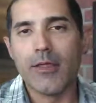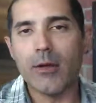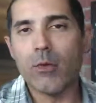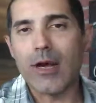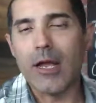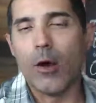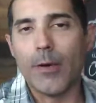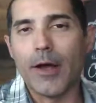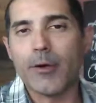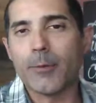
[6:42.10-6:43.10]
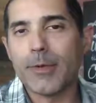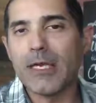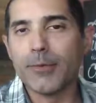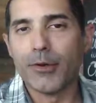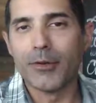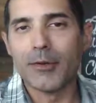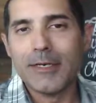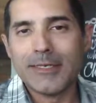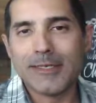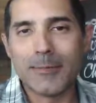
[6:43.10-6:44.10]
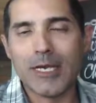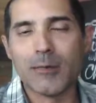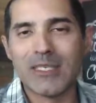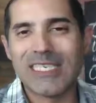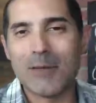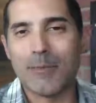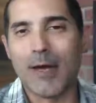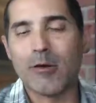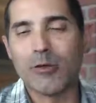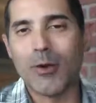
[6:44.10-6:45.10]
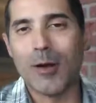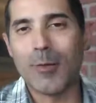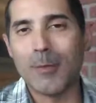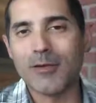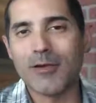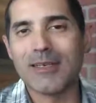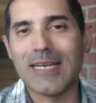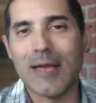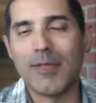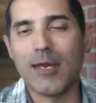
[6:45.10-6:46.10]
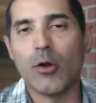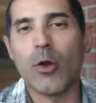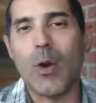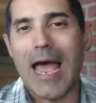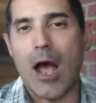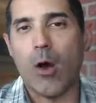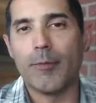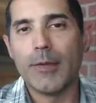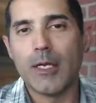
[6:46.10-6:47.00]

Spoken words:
They want to help other people to be able to get better as well, but most of the time they don't know how.